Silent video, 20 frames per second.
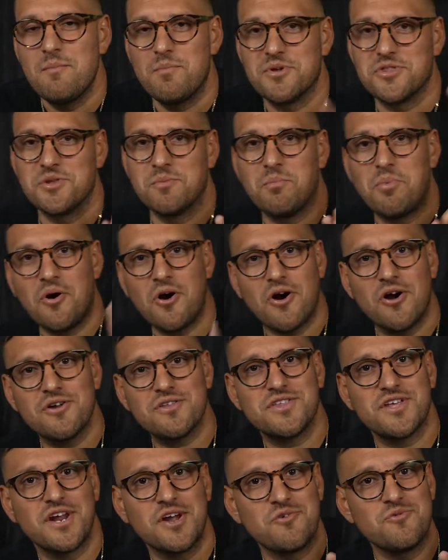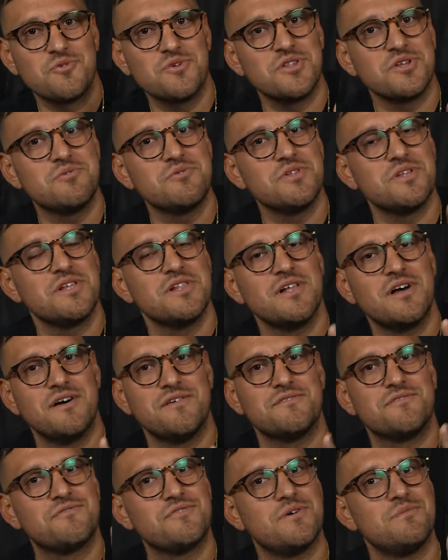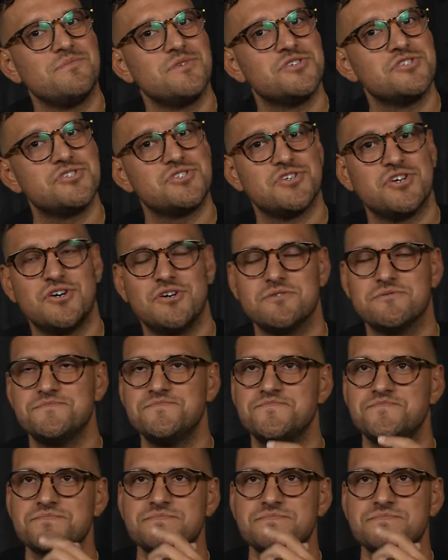But the part that I really, really loved from this show